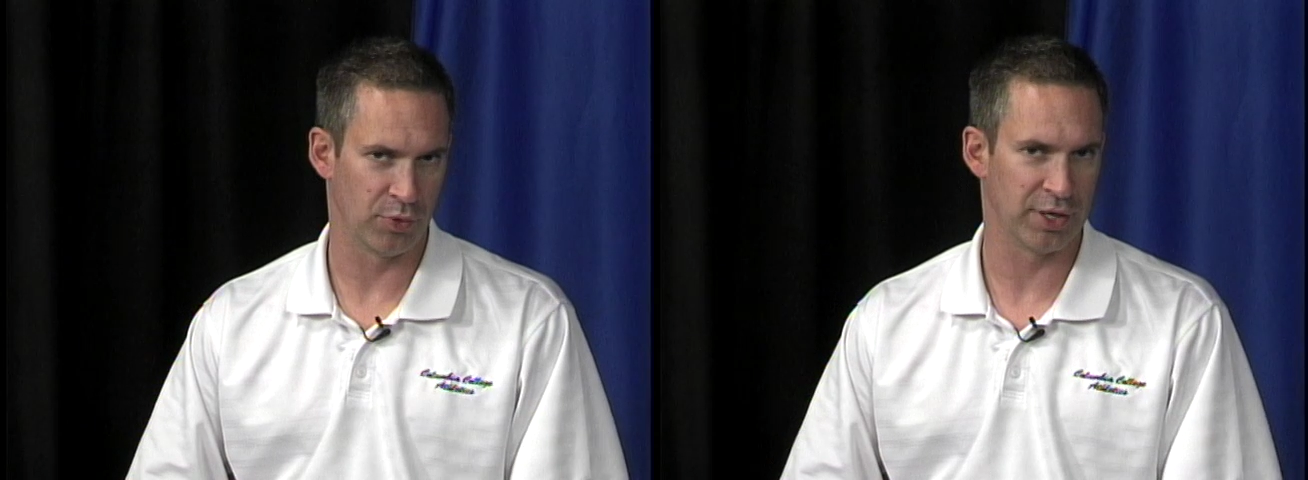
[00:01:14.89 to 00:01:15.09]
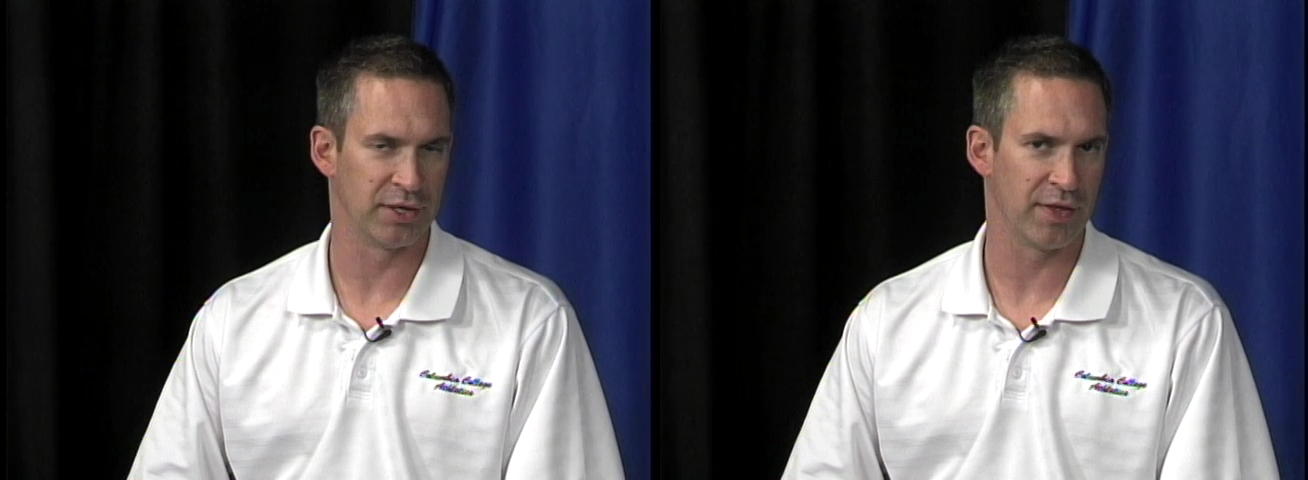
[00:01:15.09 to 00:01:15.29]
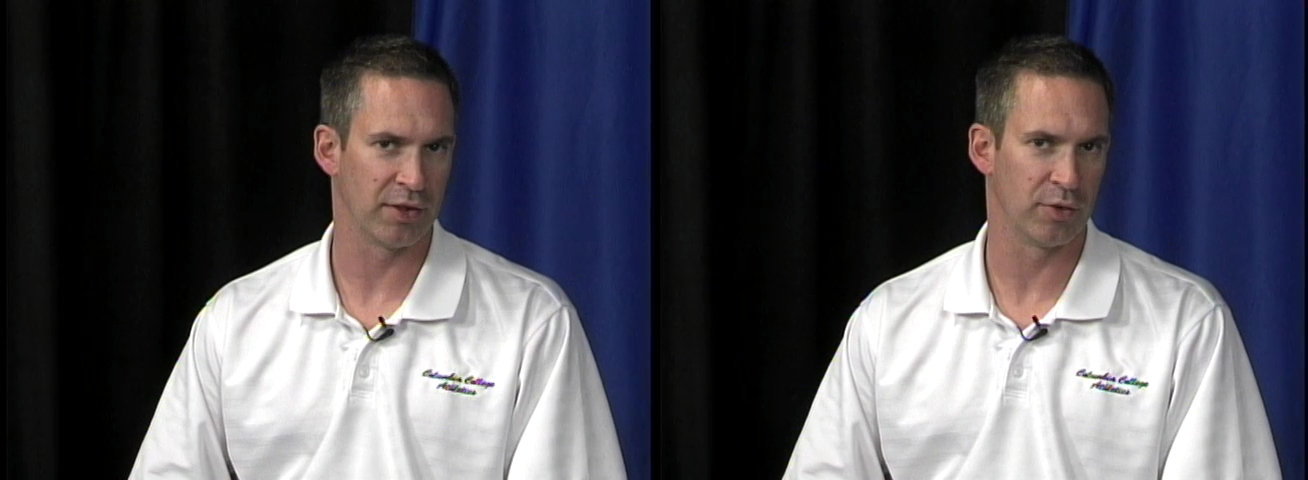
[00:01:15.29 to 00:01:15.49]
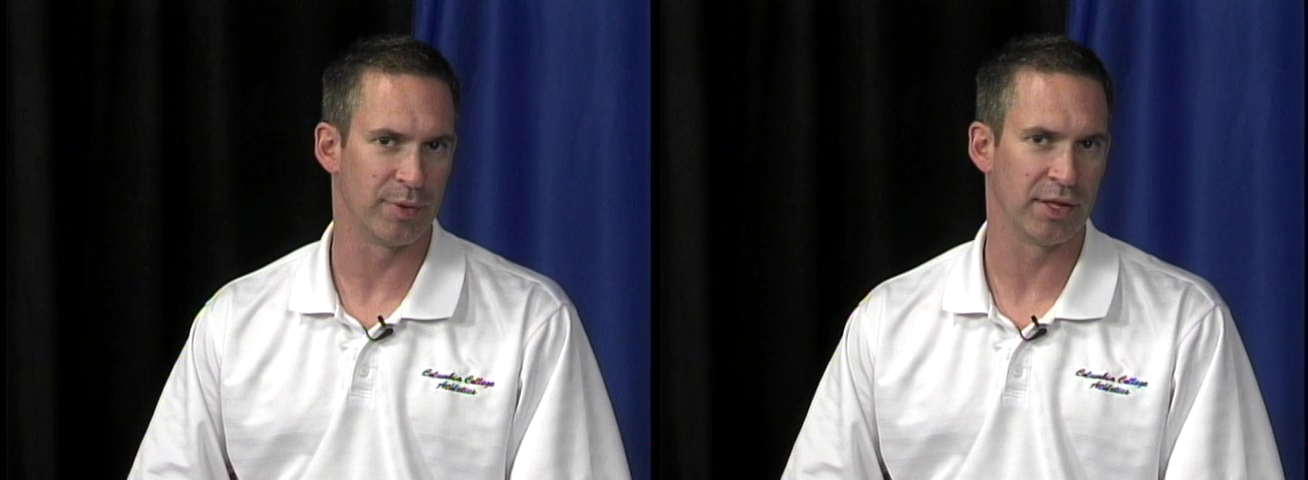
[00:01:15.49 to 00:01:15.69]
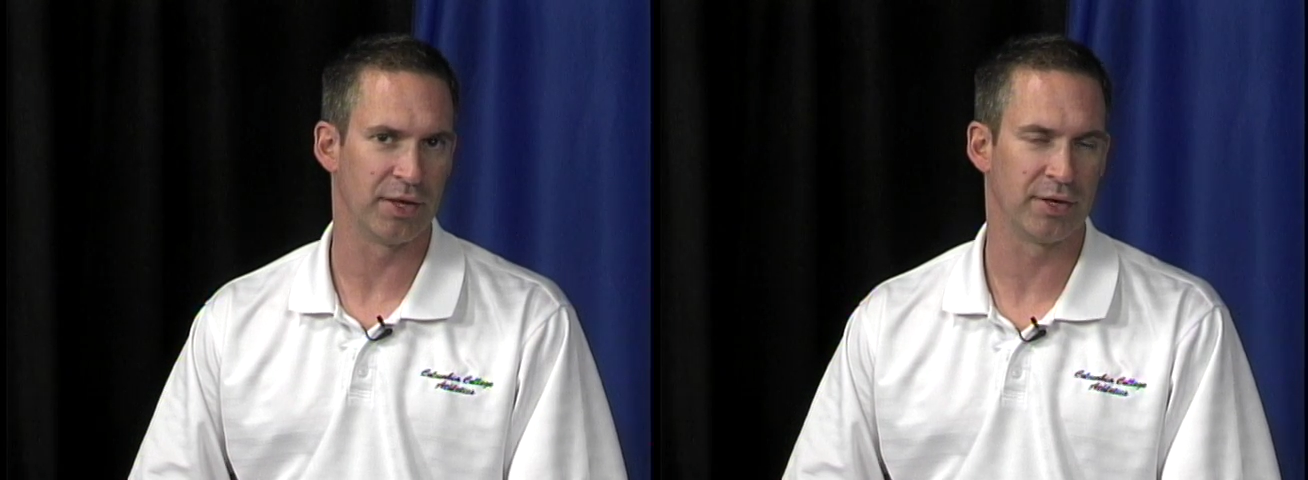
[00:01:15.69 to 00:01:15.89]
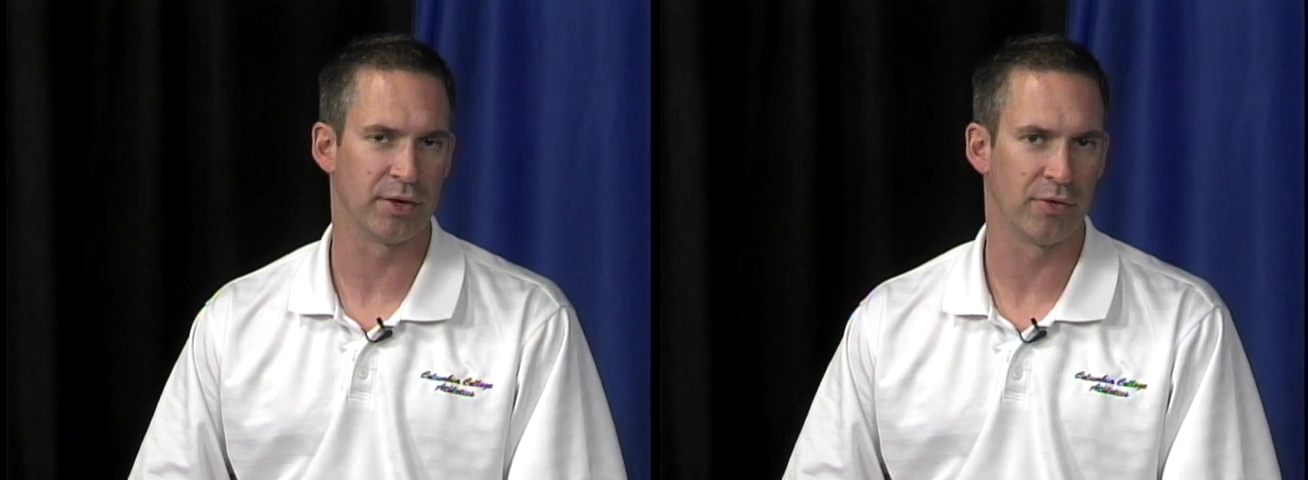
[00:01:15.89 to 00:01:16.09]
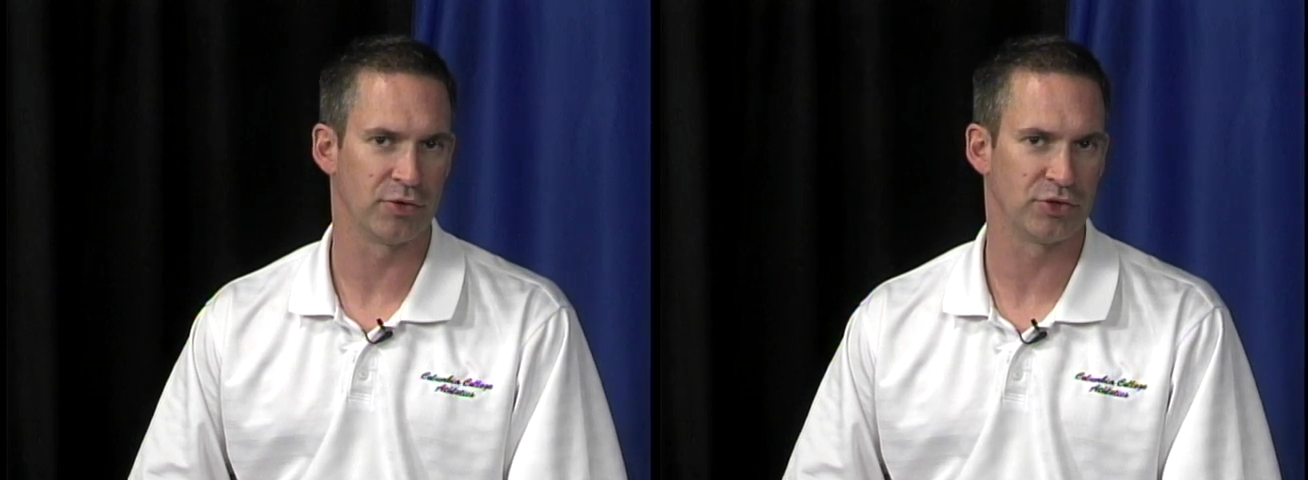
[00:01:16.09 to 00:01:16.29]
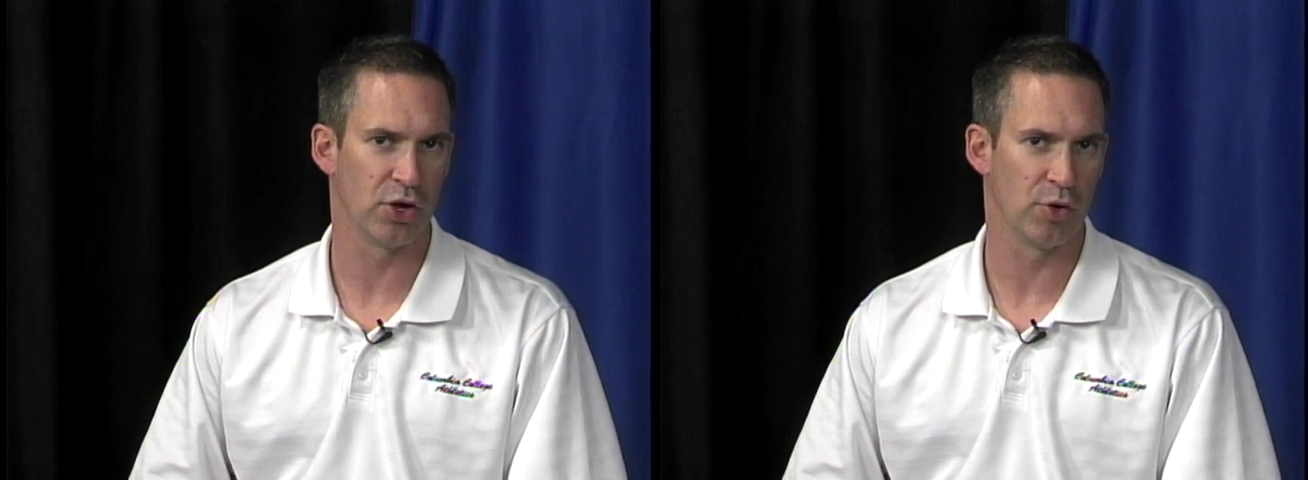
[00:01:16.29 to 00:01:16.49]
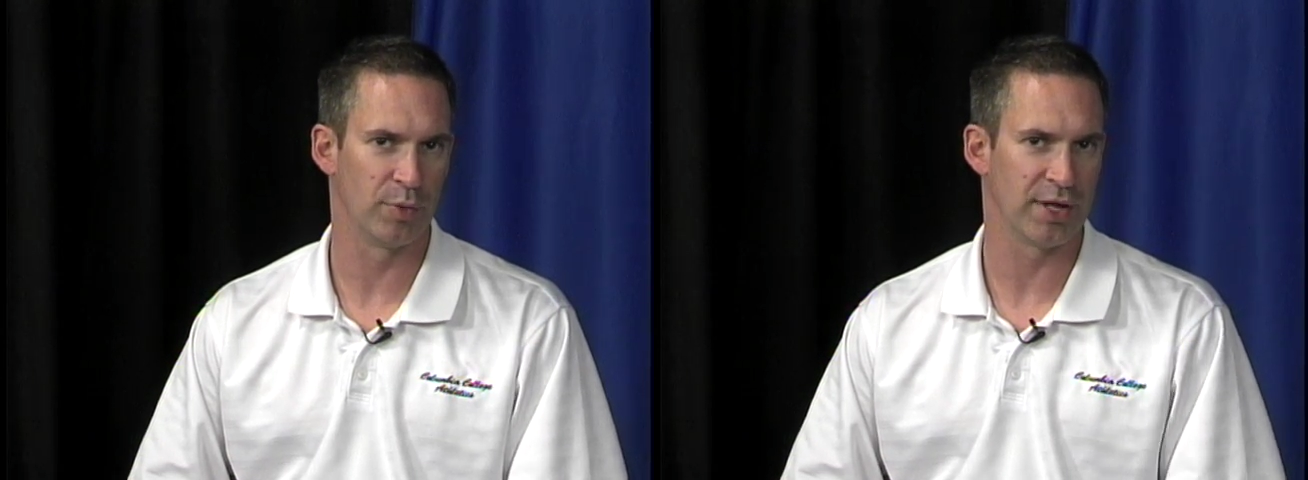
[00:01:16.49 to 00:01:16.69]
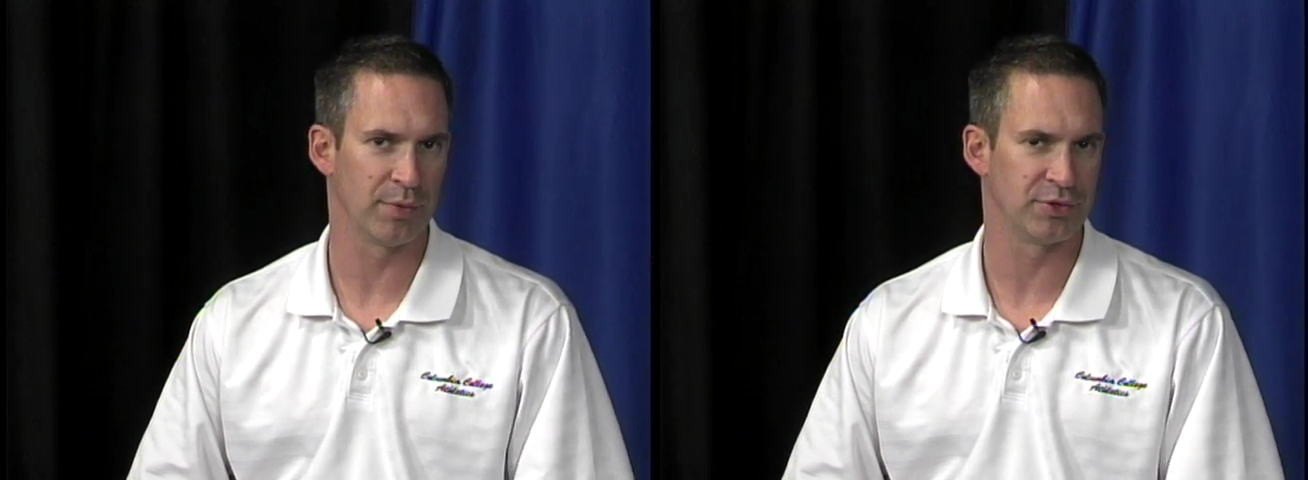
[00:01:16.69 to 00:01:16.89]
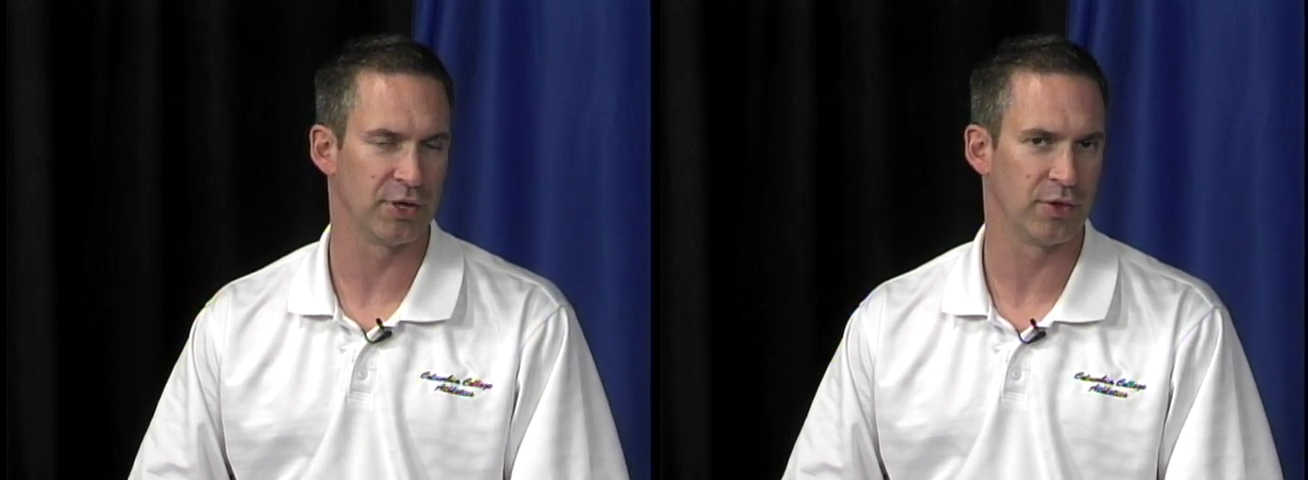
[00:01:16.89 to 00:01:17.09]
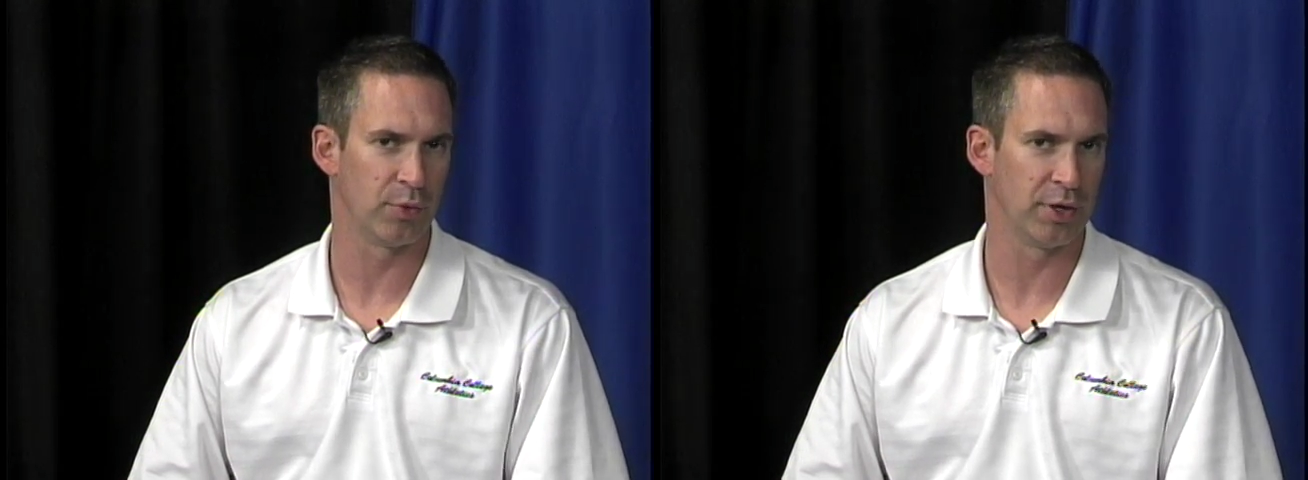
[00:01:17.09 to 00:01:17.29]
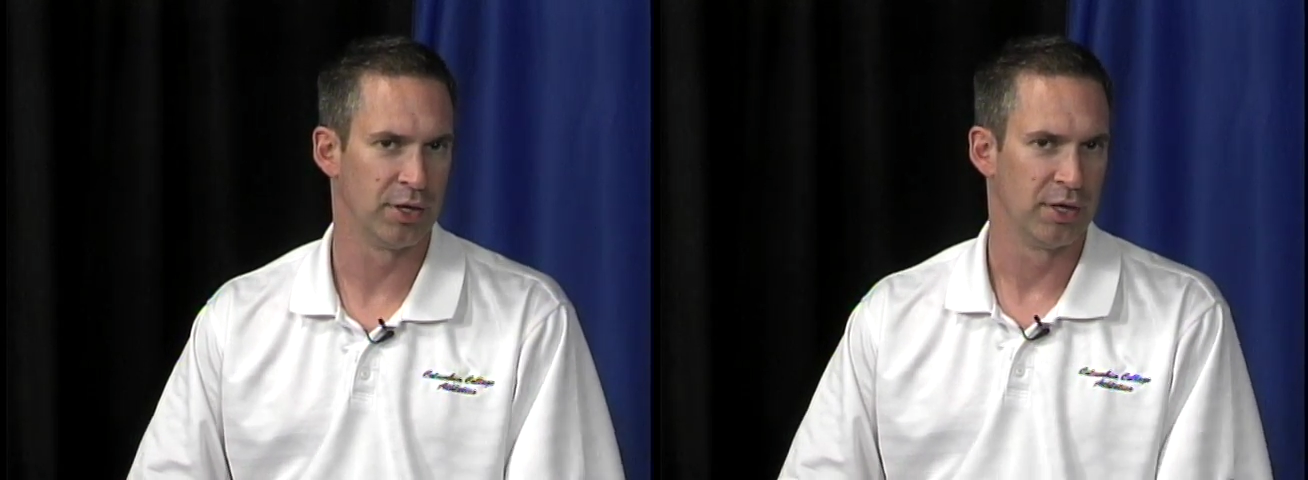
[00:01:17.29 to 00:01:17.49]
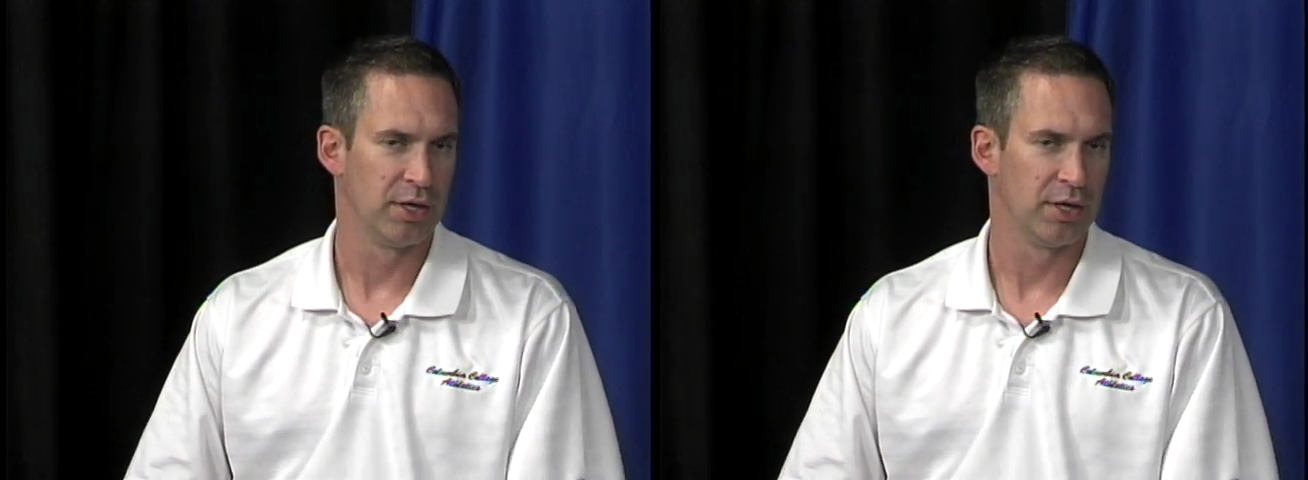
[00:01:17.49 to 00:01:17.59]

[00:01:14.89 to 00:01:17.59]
We'll get into that a little bit later here on the show, but that was another one